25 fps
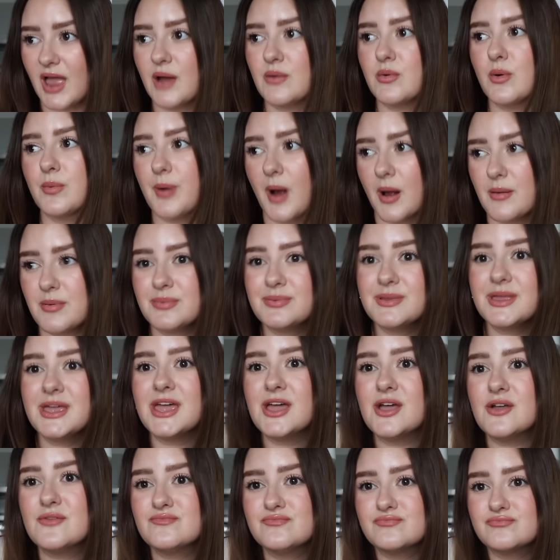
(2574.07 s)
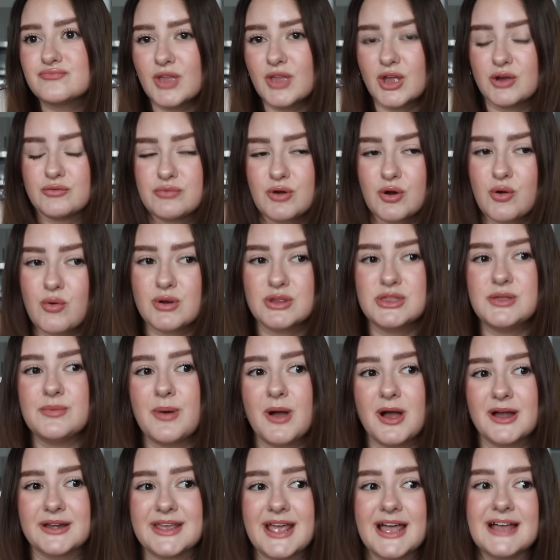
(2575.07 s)
I will probably record the
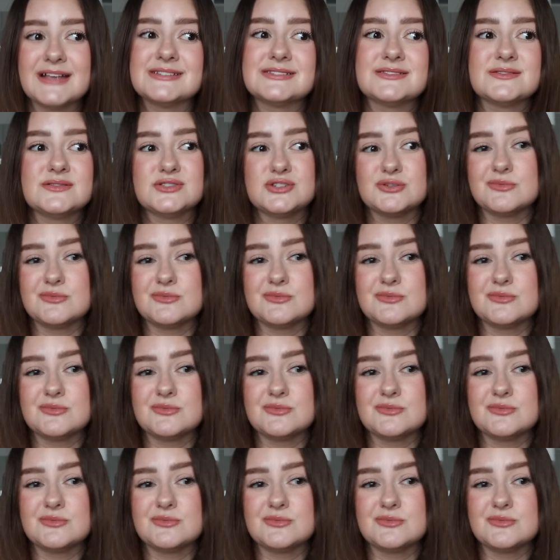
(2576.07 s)
podcast,